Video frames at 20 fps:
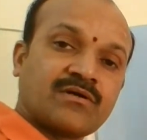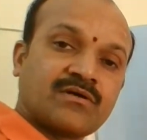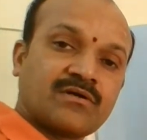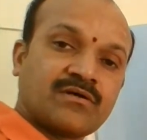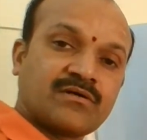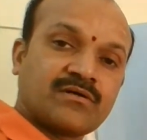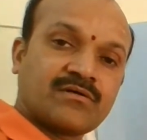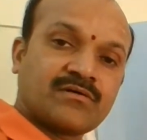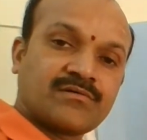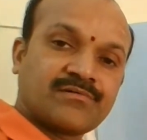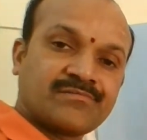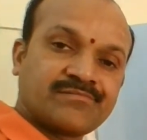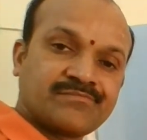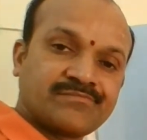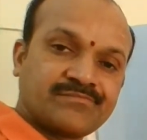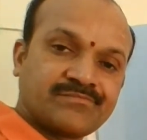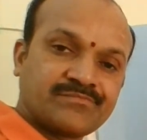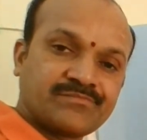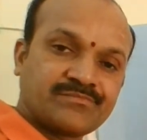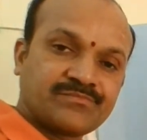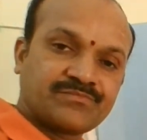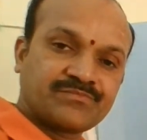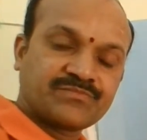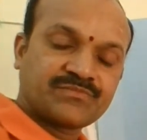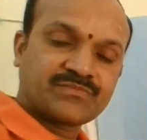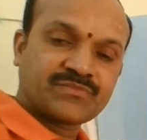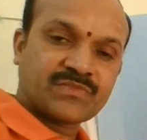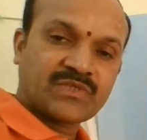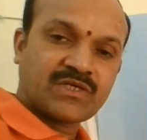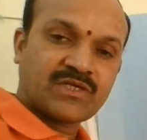um,
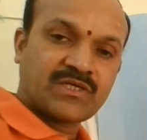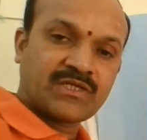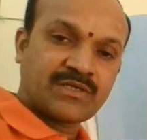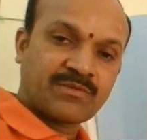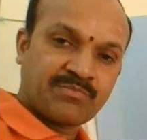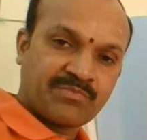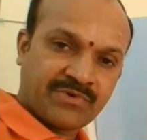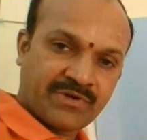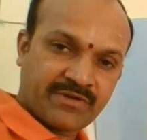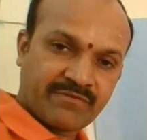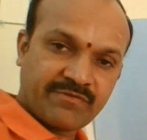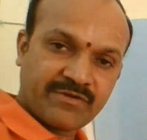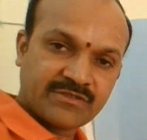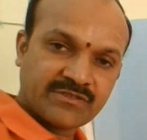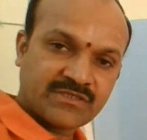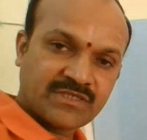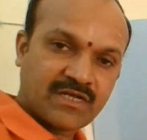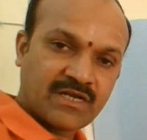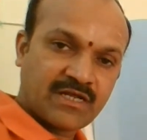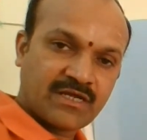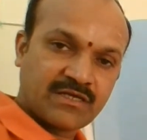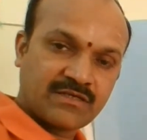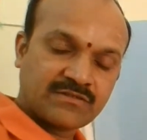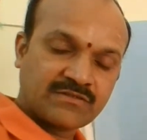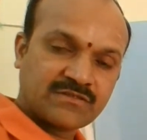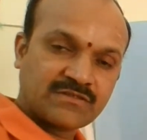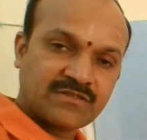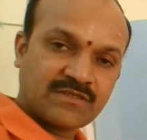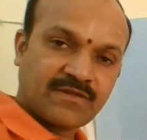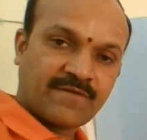in previous
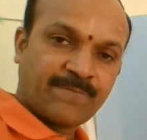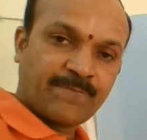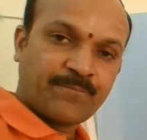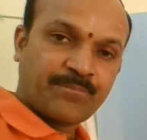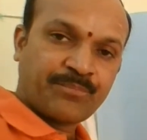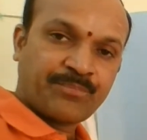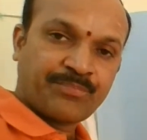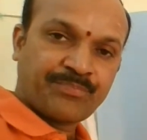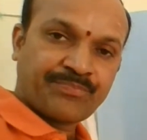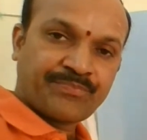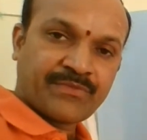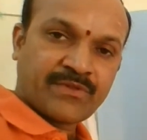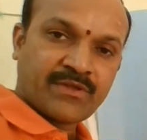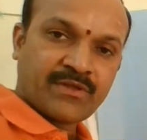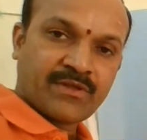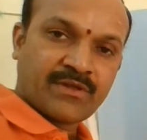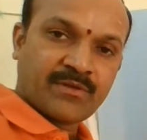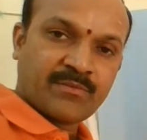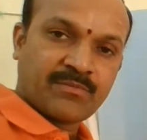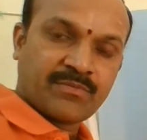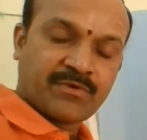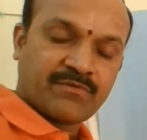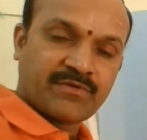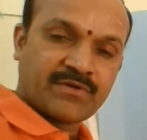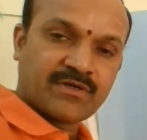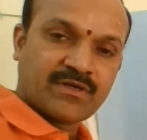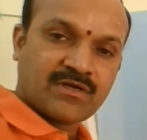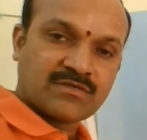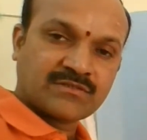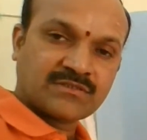class,
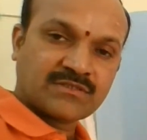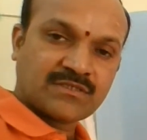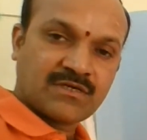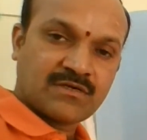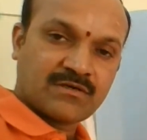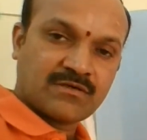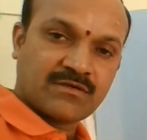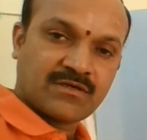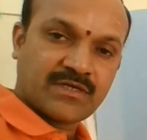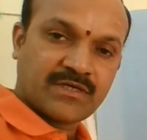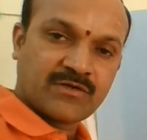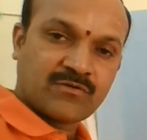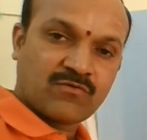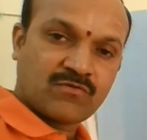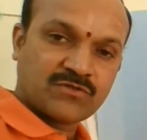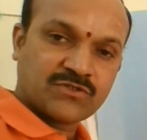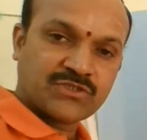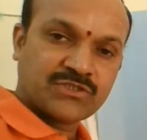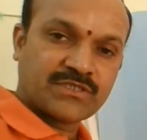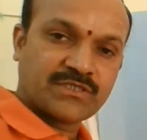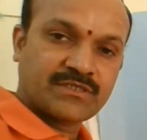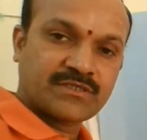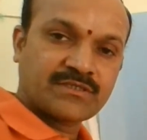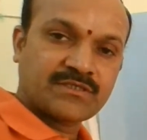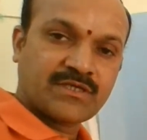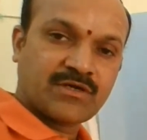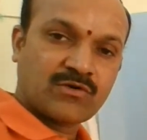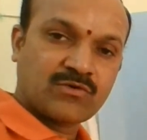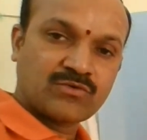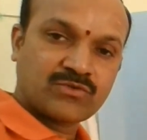Pawan asked a question,
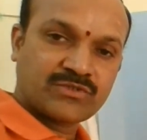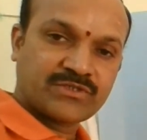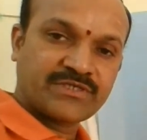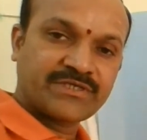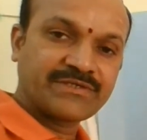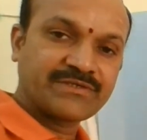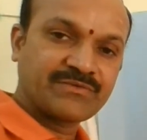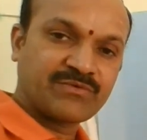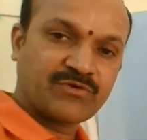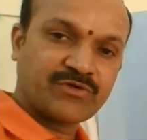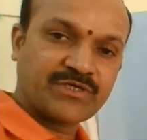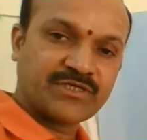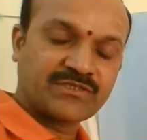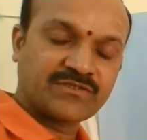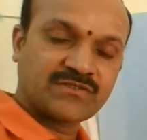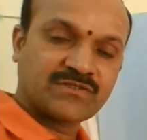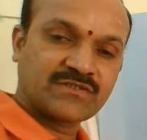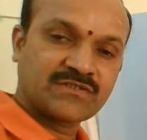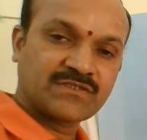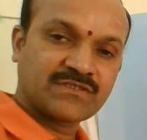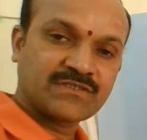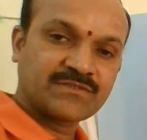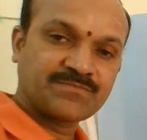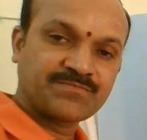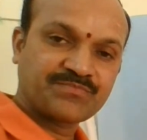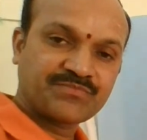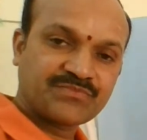doubt, what is